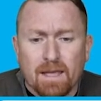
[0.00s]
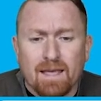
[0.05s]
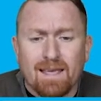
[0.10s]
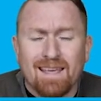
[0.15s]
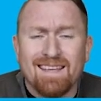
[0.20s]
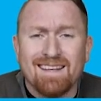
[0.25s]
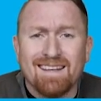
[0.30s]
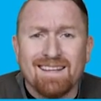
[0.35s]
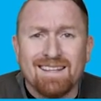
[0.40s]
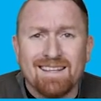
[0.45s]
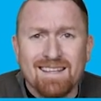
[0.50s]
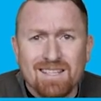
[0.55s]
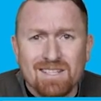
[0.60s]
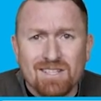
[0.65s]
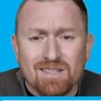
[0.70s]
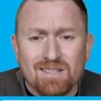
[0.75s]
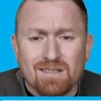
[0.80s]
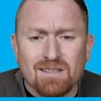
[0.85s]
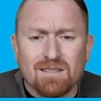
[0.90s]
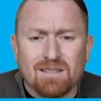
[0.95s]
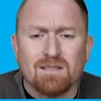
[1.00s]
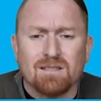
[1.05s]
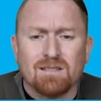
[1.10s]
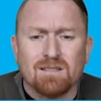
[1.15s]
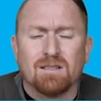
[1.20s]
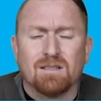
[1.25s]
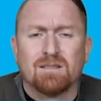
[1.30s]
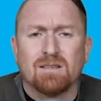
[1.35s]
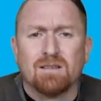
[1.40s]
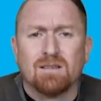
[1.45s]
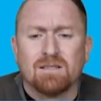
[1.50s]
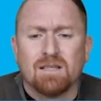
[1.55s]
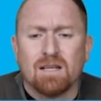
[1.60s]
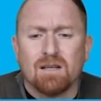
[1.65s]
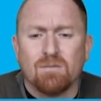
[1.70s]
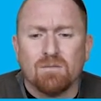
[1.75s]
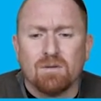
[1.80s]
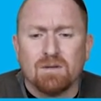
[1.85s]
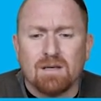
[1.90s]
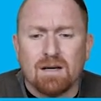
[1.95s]
In addition, this is associated
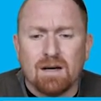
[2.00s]
with a